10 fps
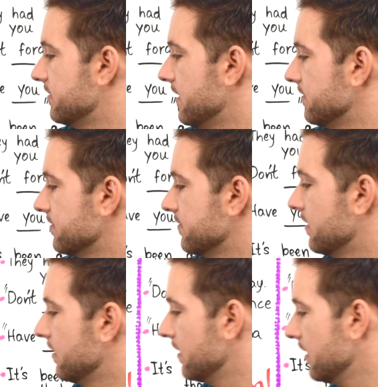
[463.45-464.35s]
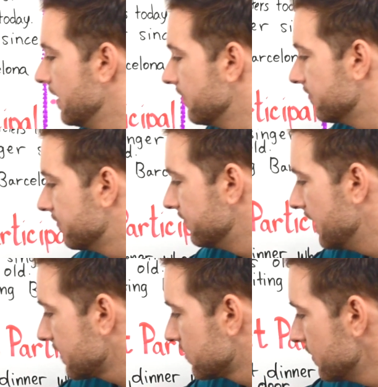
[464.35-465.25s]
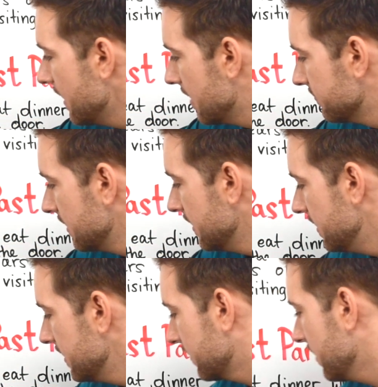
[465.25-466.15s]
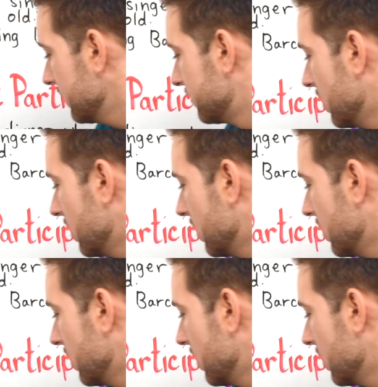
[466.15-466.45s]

tense. Next we have, it got